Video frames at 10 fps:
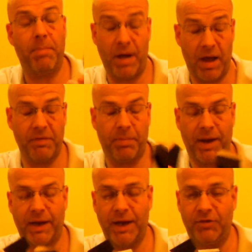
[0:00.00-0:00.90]
part of the
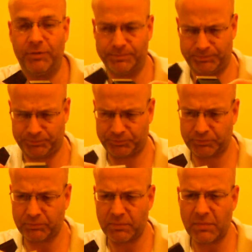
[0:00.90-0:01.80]
package.
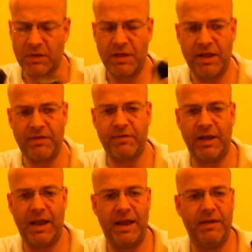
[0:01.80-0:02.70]

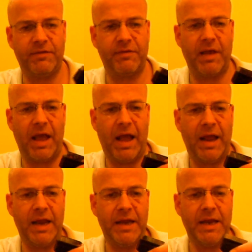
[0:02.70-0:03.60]
This is
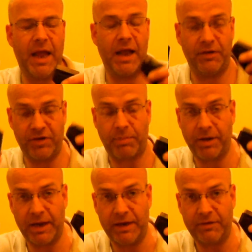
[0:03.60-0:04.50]
a
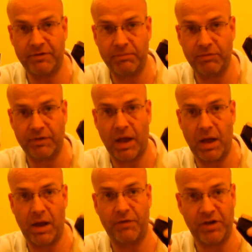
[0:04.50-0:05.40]
Japanese
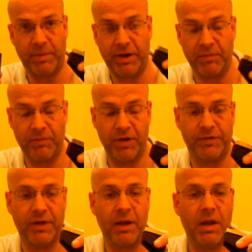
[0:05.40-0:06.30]
SCART RGB
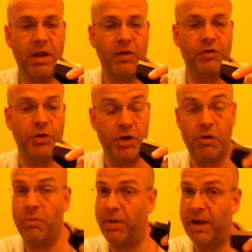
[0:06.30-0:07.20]
converter to a
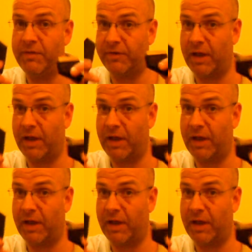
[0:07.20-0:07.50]
European